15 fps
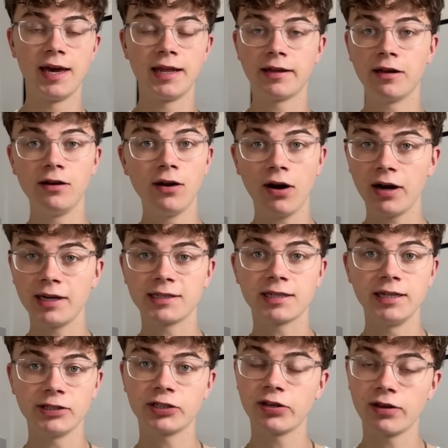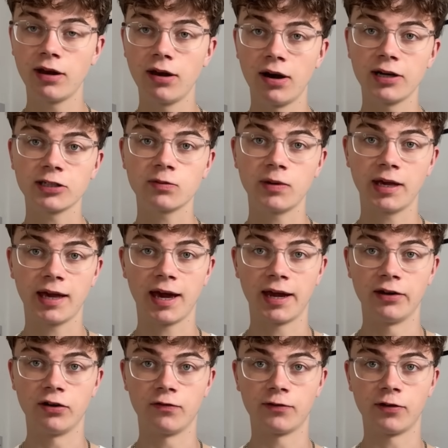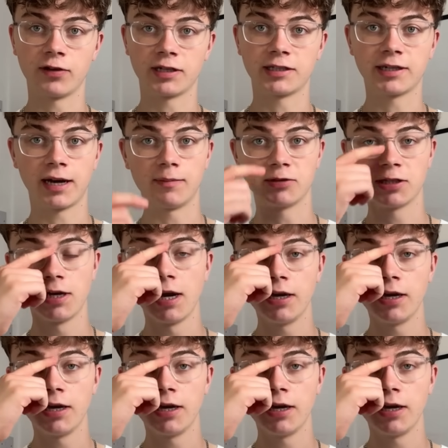It's literally the last weekend of your exams.